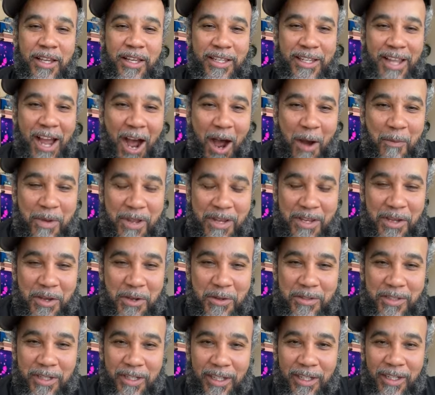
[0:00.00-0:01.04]
Y'all been
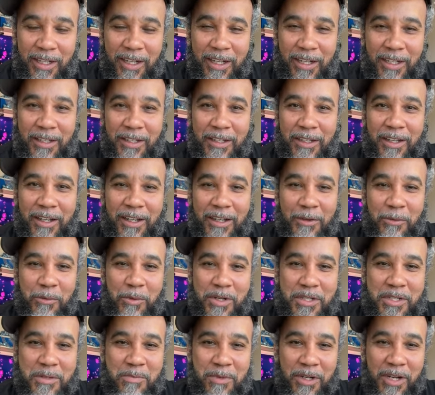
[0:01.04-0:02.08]
using a, a, a
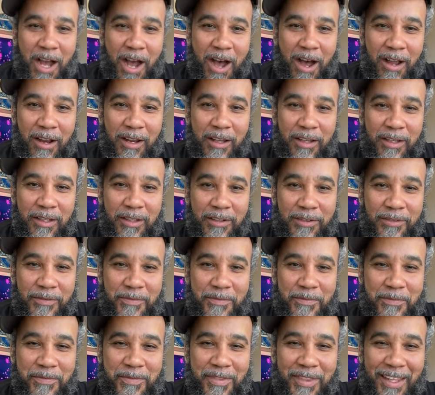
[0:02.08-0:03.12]
what you call it?
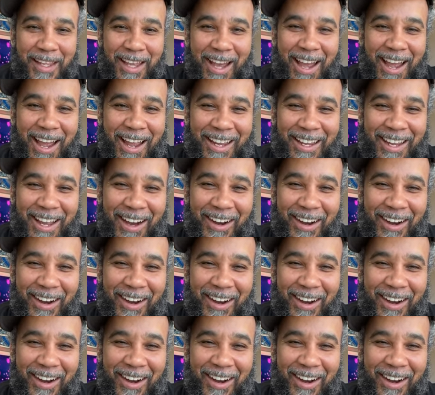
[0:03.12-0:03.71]
Hey, yo.